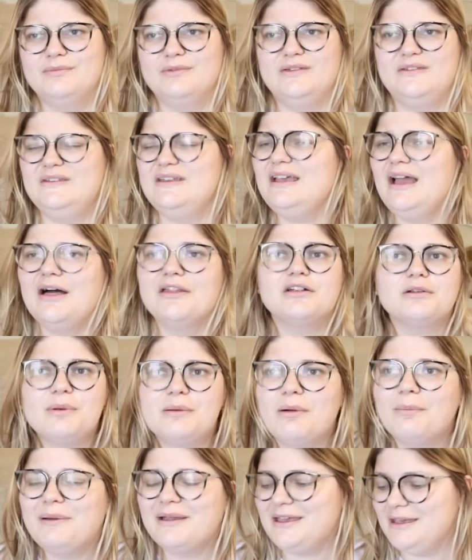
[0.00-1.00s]
seeing other
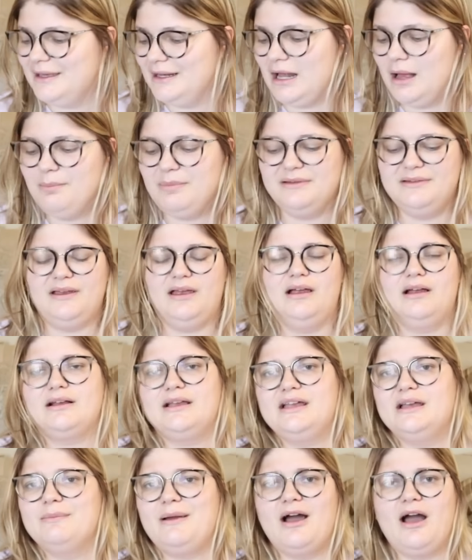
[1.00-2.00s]
people picking it up and
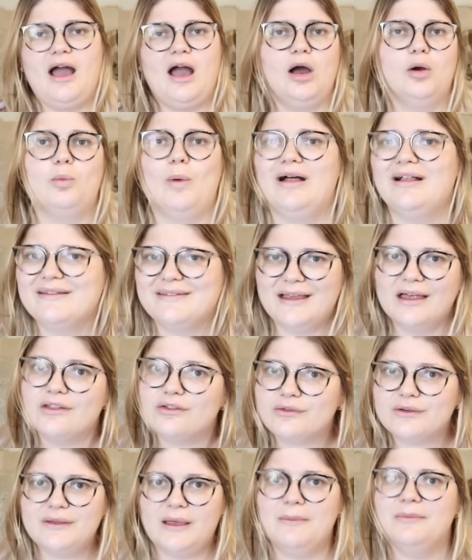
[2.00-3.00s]
talking about how well it
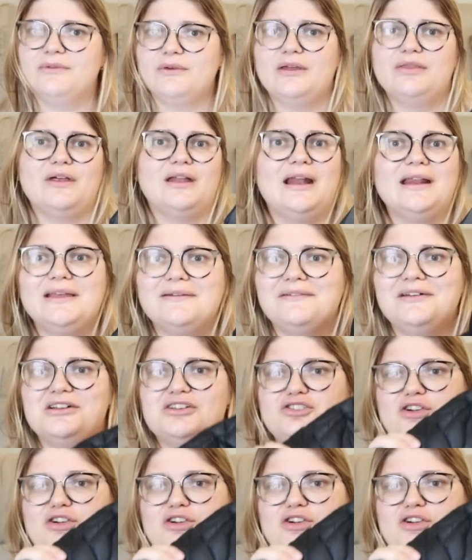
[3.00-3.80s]
sells for them, so I thought I'd give it a